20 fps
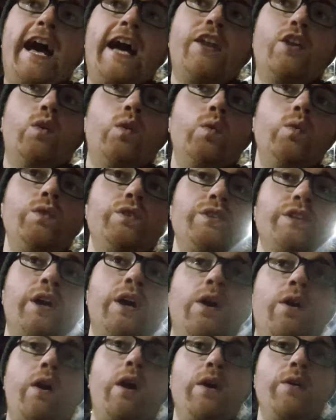And
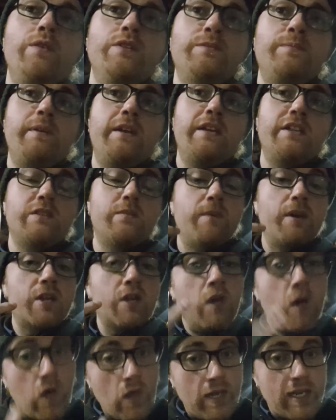also, I was speaking to my
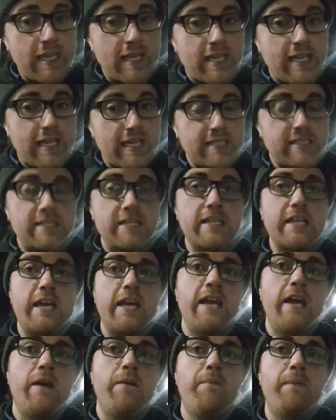colleague
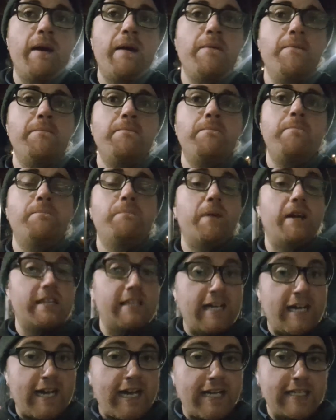yesterday about my
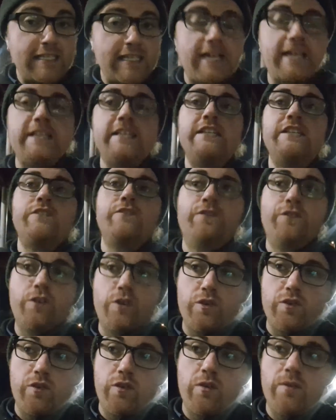dad and his
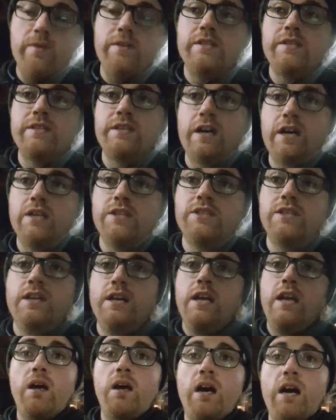funeral and such.
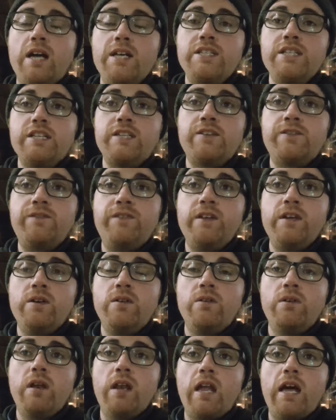I just
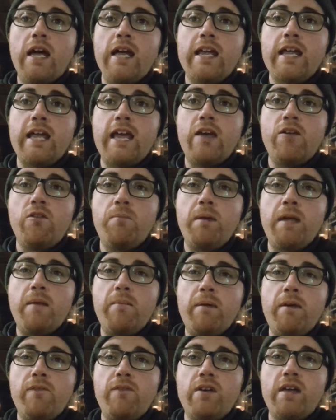feel like it would be a
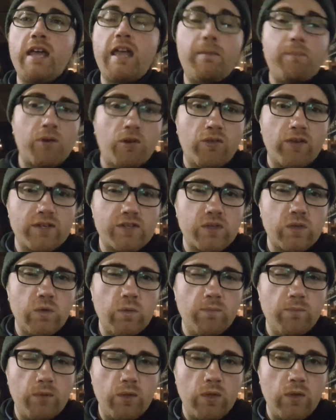bit of a
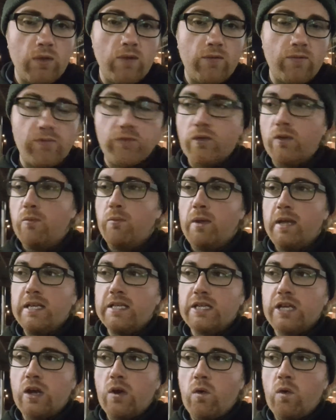hypocritical move for me
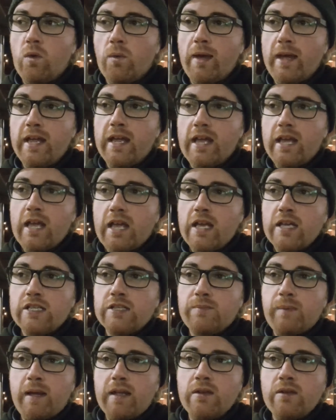to go all the way,
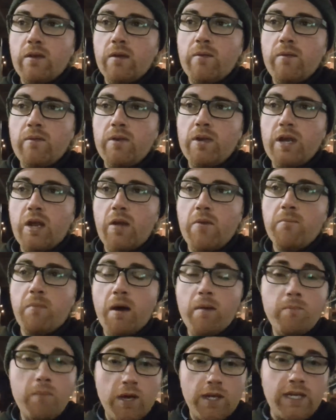spend, you know,
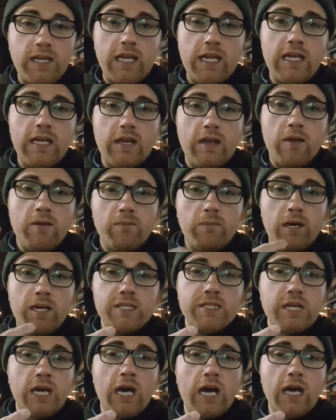my money, my
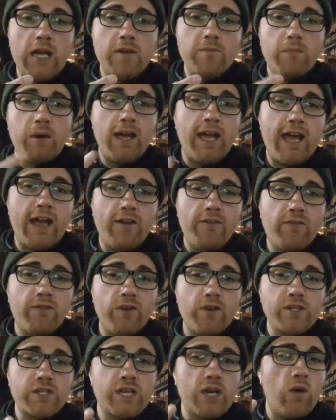time, my
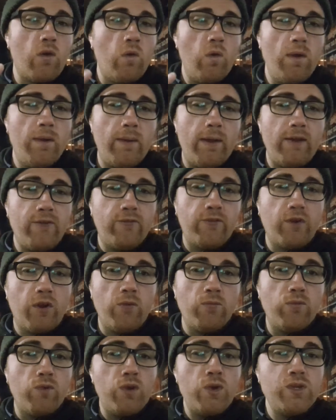effort to go all the way
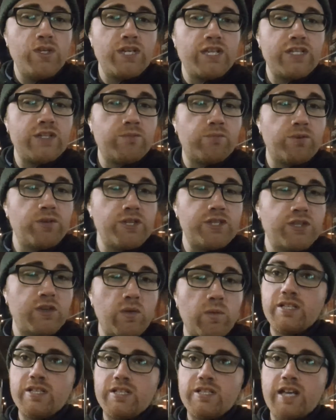from Rugeley to Bristol
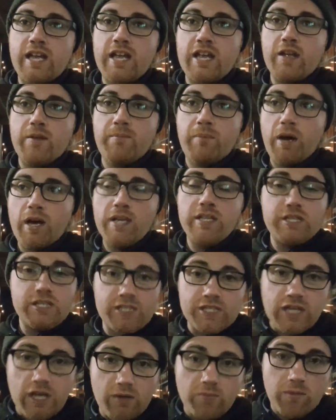to say goodbye to
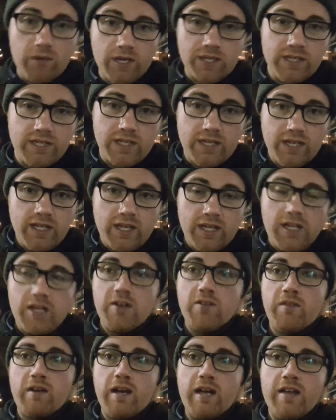someone,
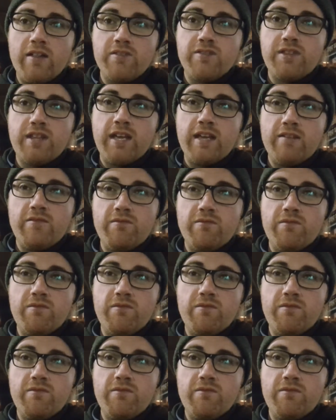right, that